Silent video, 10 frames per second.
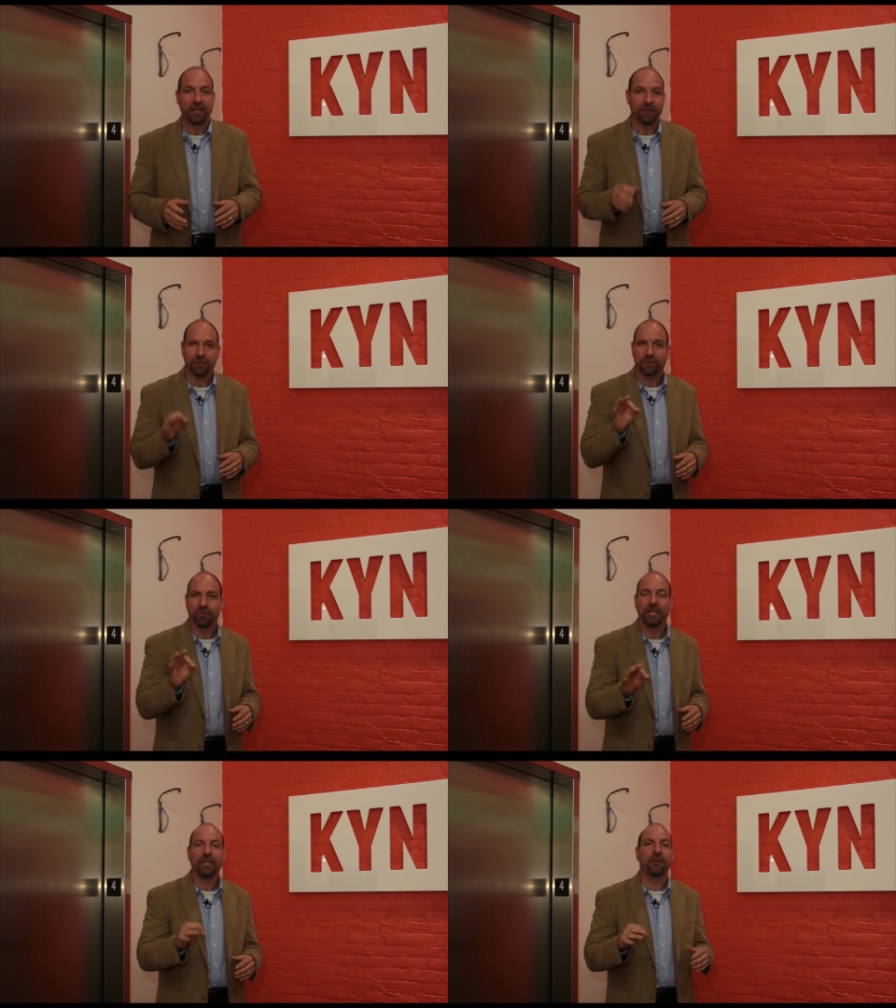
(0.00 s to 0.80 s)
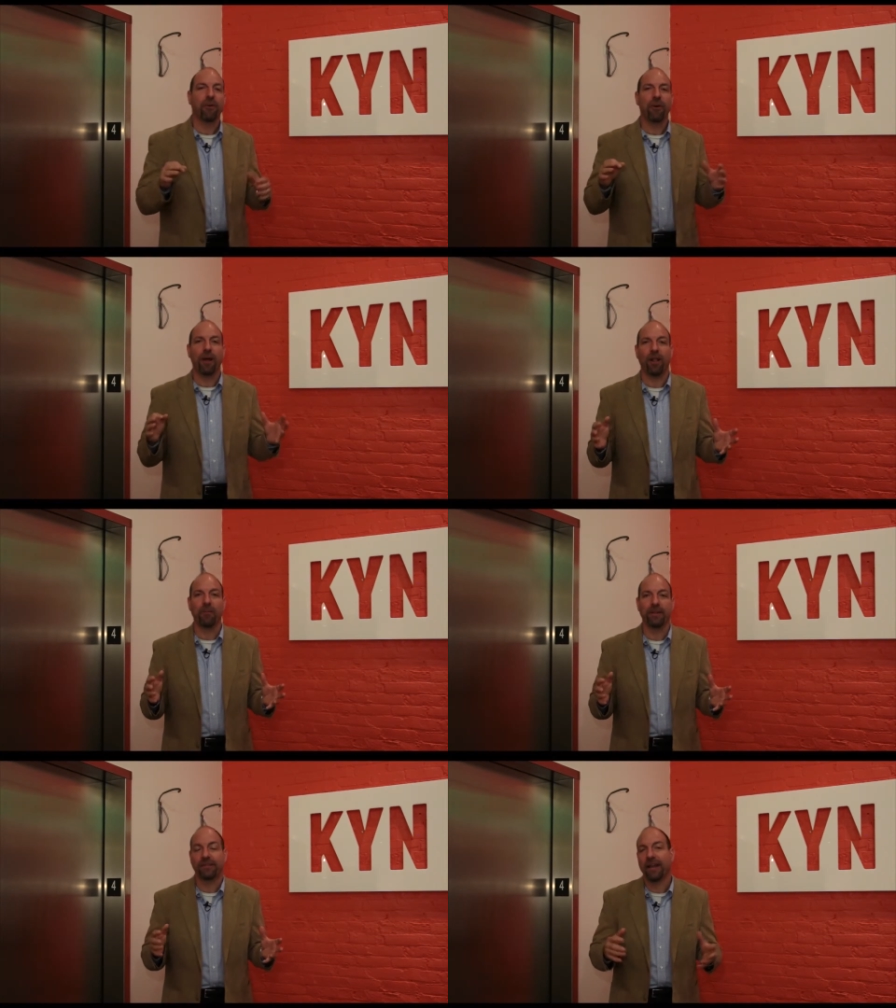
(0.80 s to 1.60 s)
And there's three core
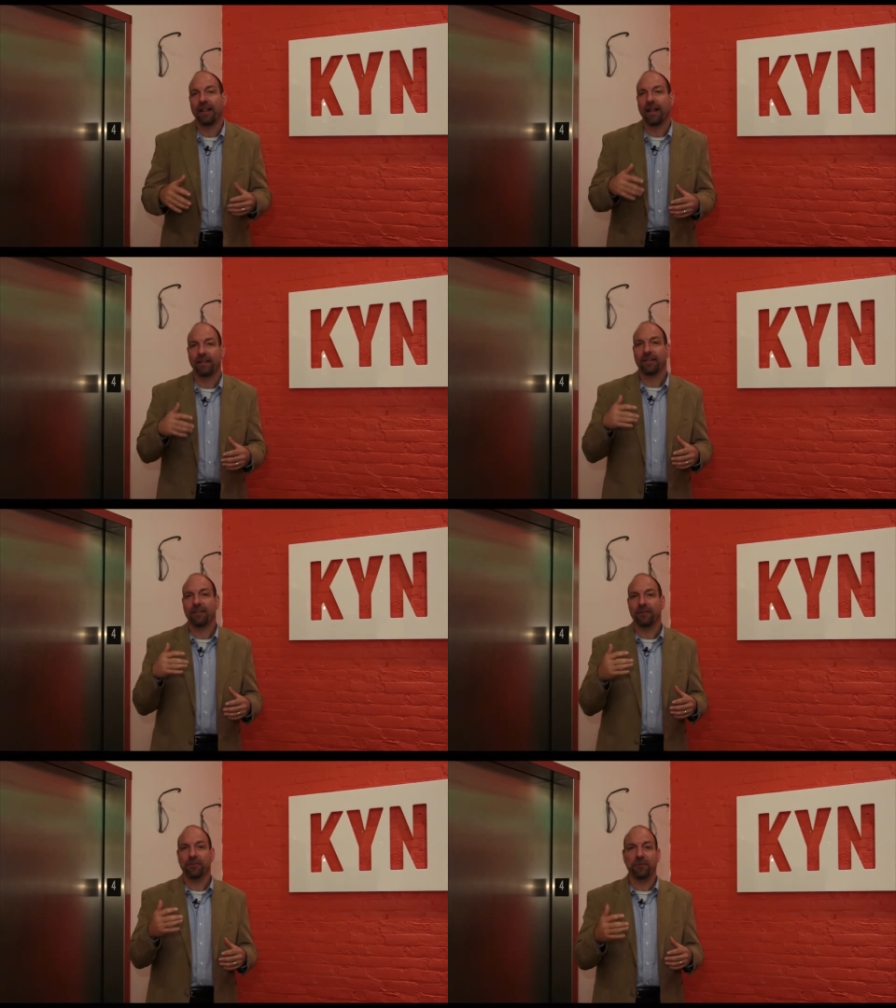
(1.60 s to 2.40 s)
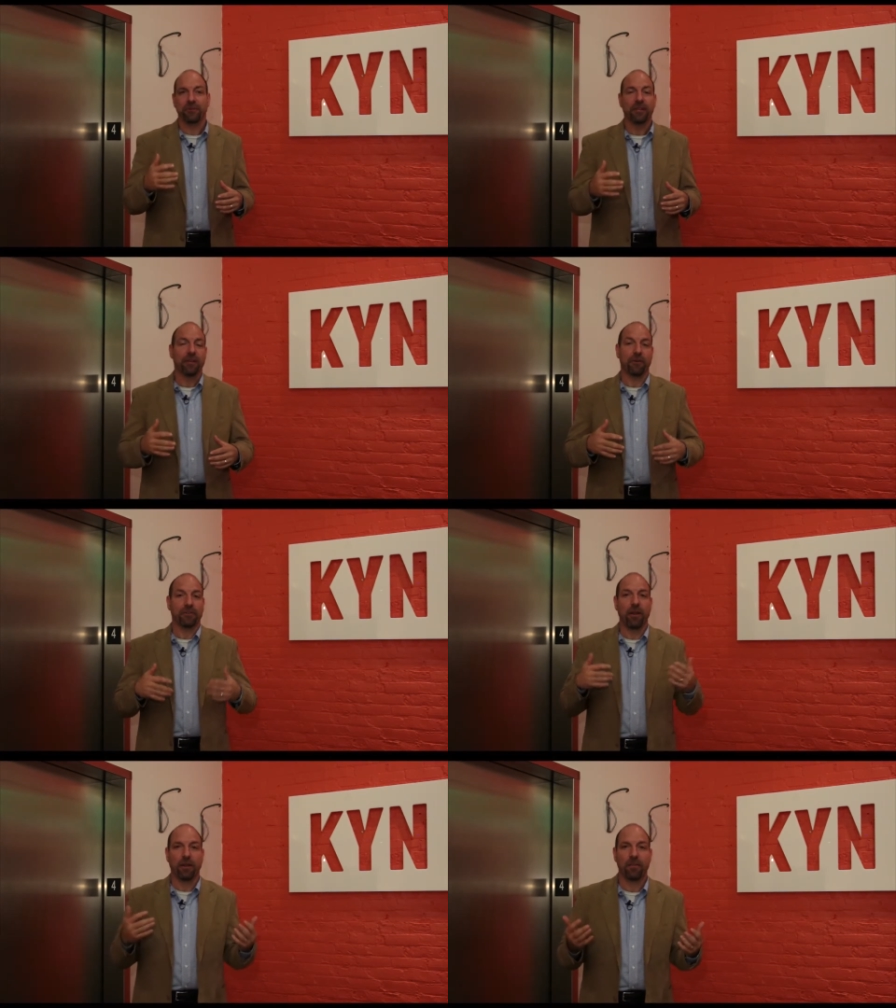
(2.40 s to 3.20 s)
elements that I like to use or
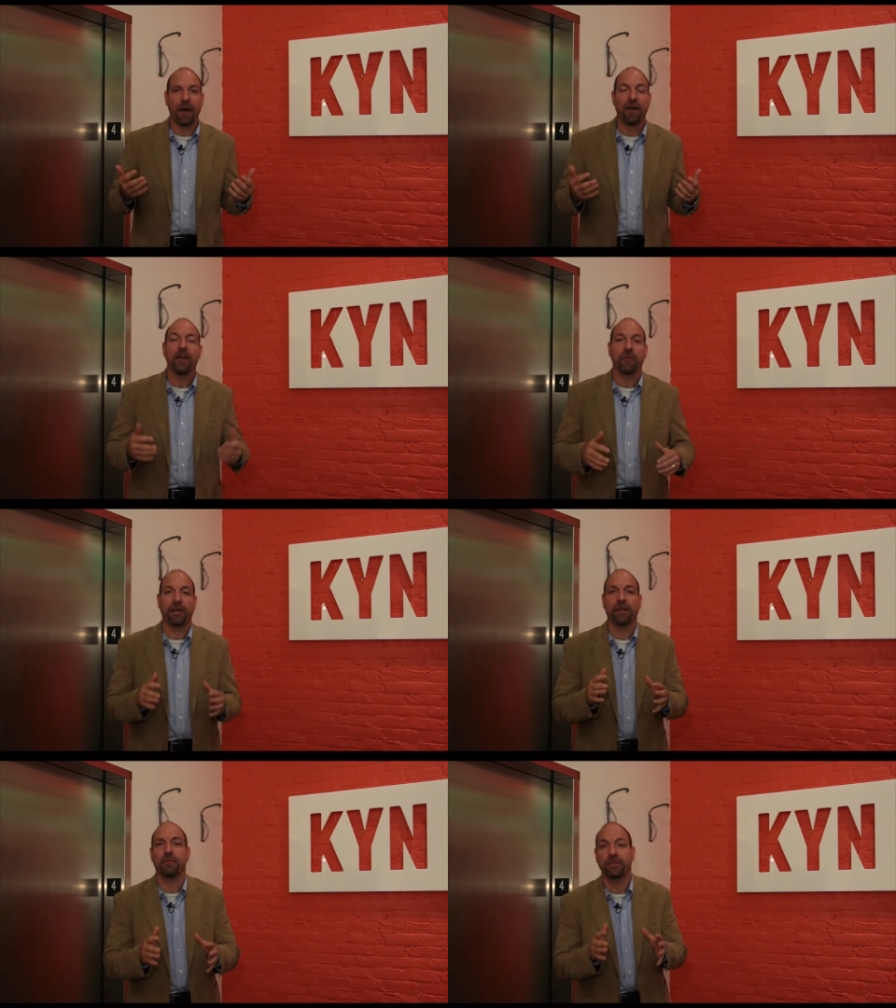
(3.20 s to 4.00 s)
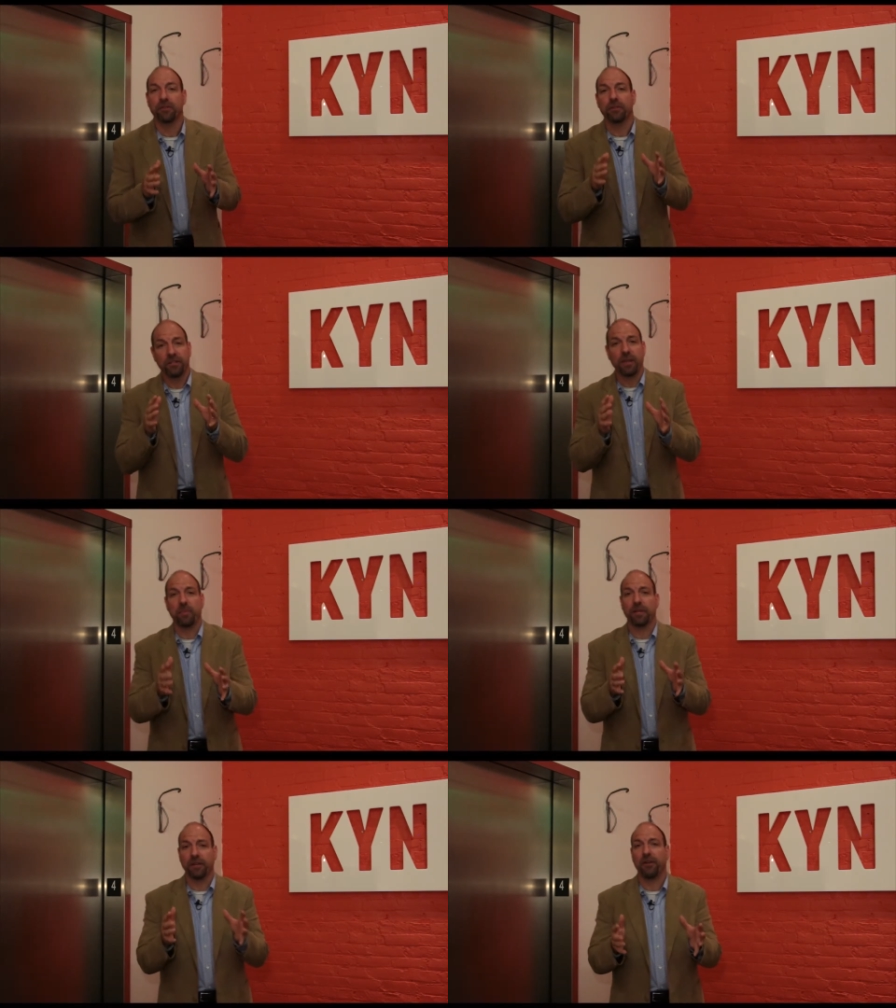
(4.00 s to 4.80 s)
talk about when it comes to
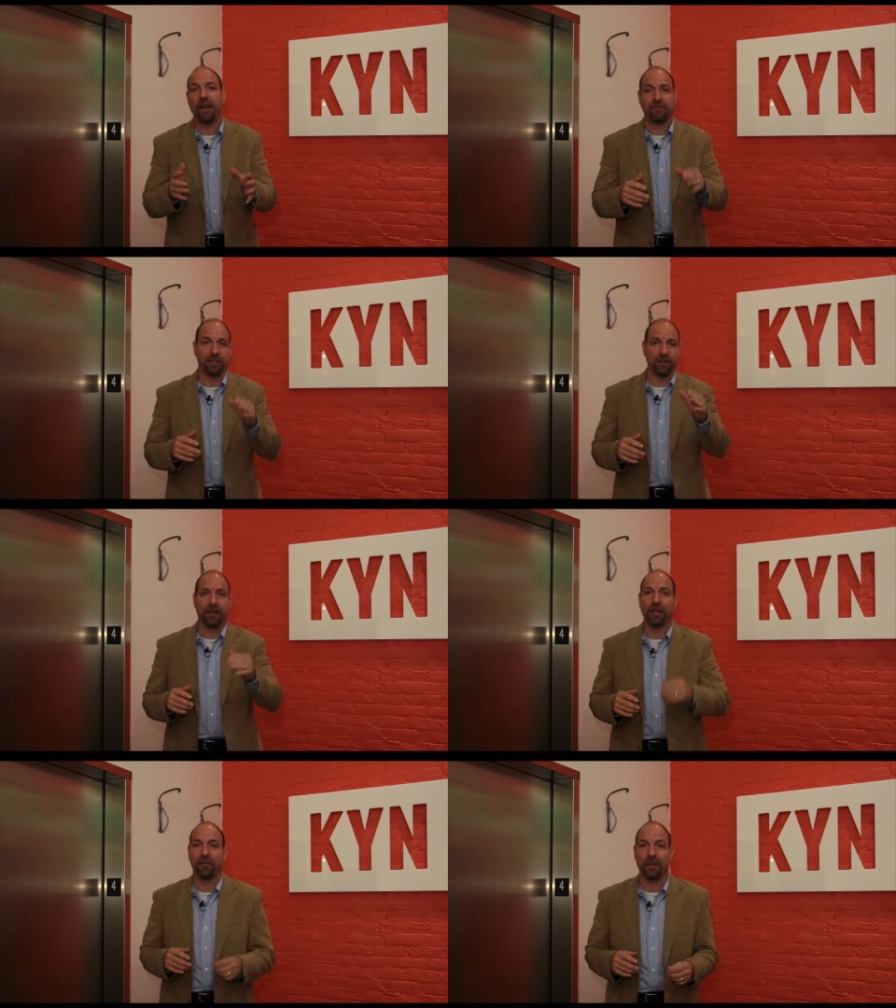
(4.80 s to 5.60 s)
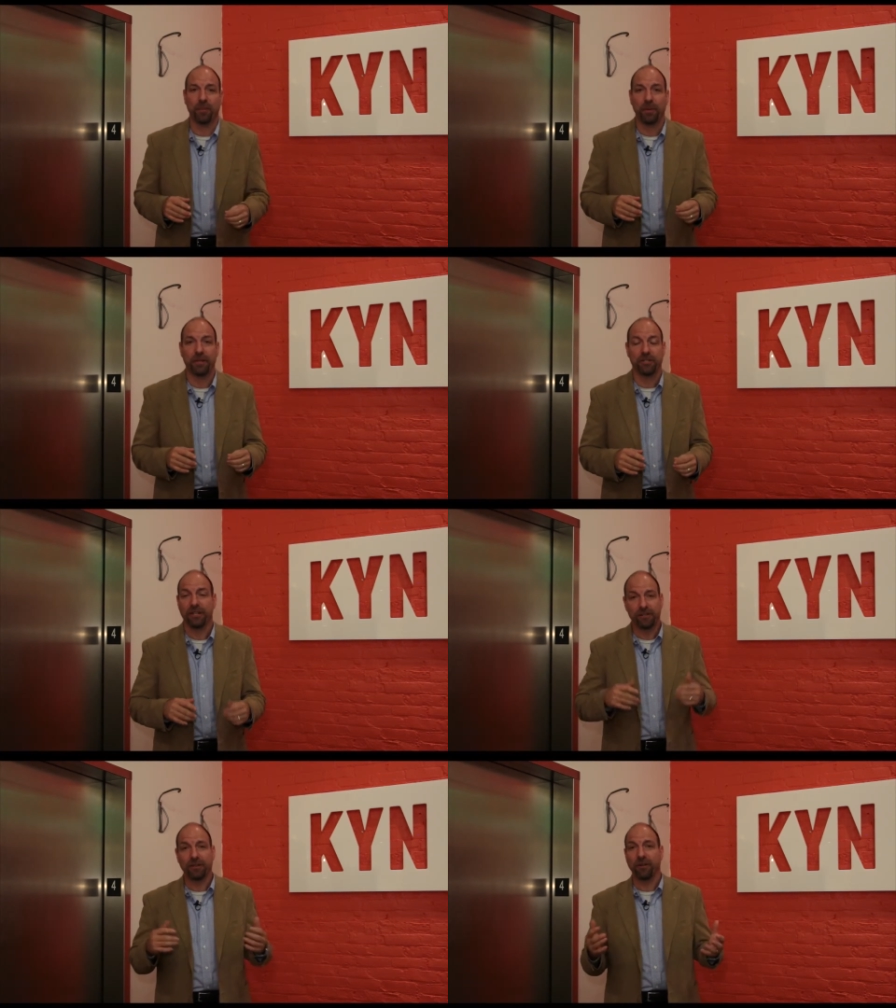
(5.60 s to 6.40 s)
shaping and crafting your elevator pitch.
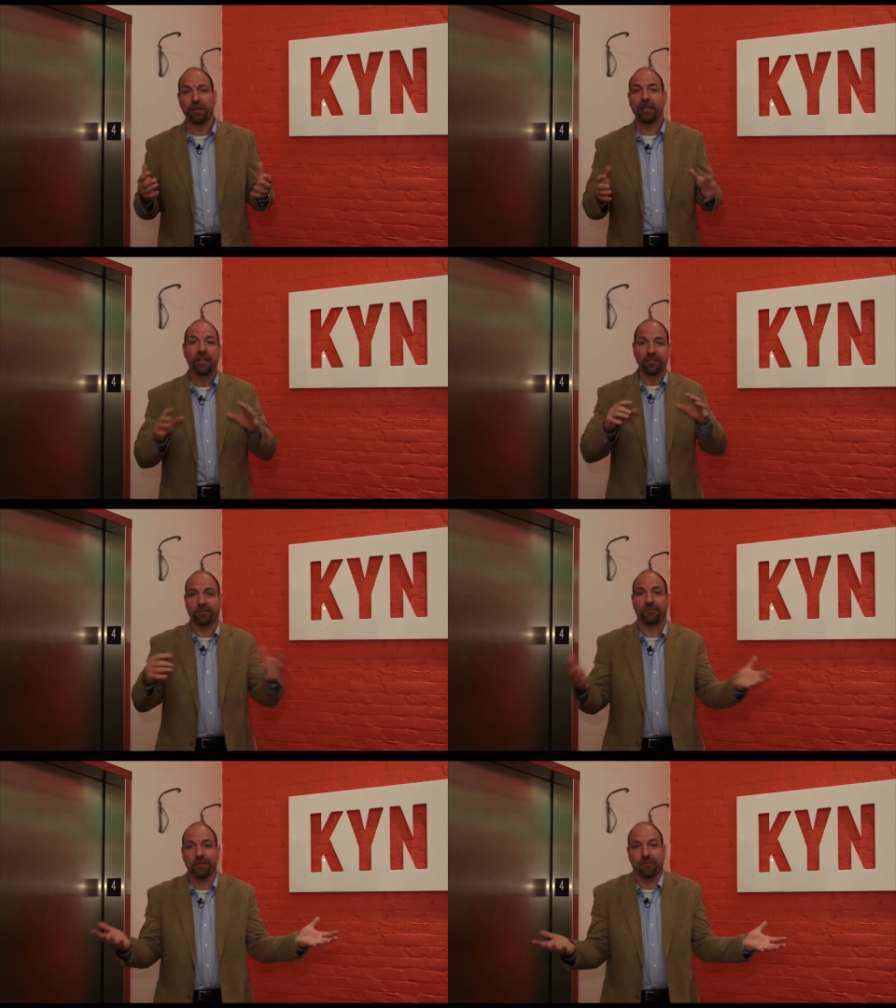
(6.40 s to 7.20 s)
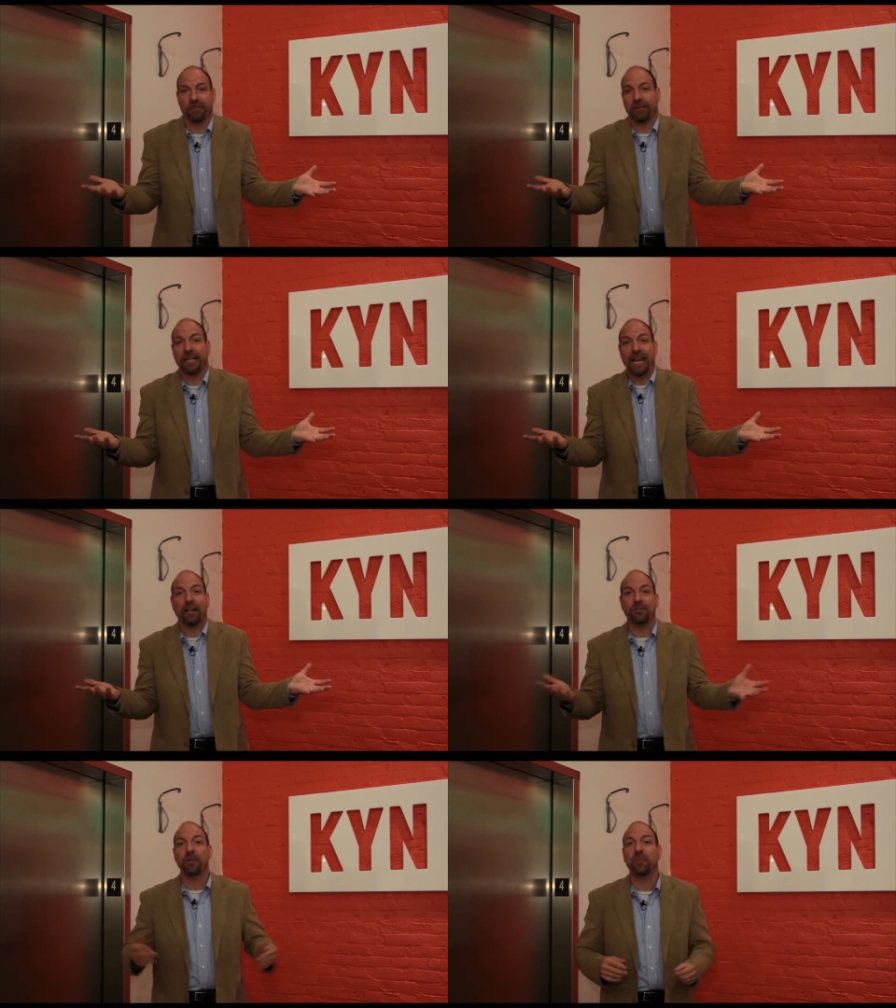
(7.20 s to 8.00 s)
And it's literally uh, an
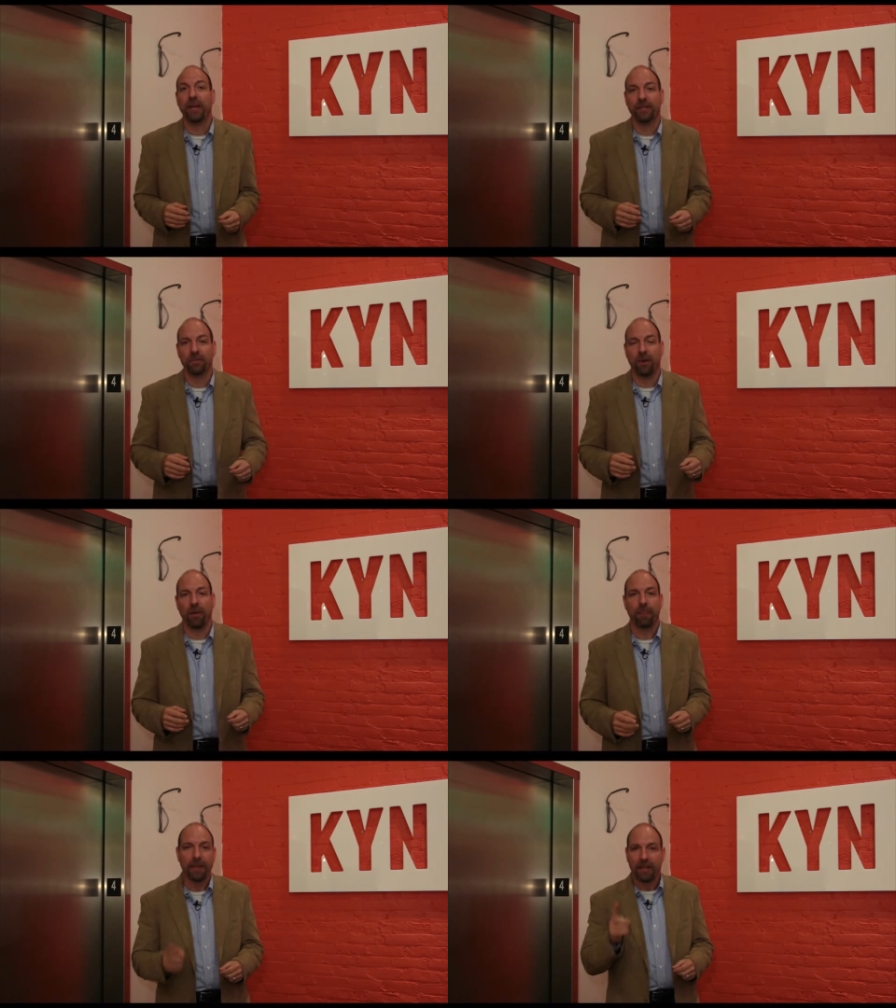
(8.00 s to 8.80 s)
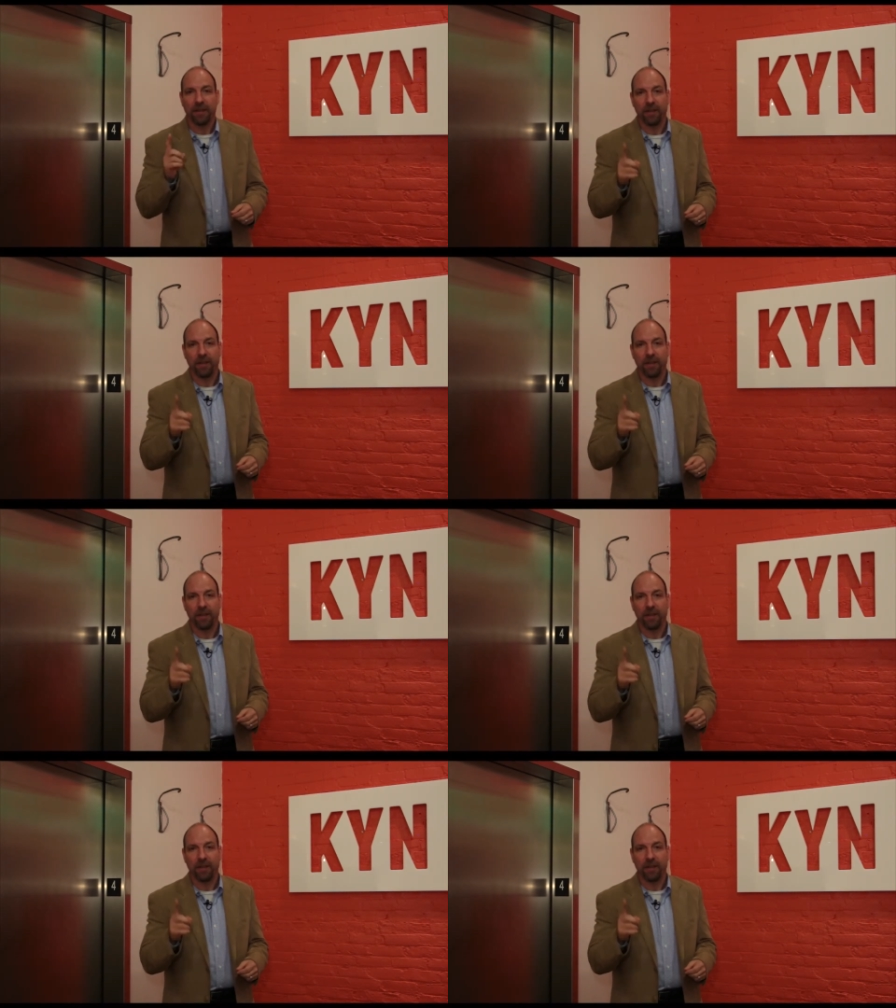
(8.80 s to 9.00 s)
analogy to baseball.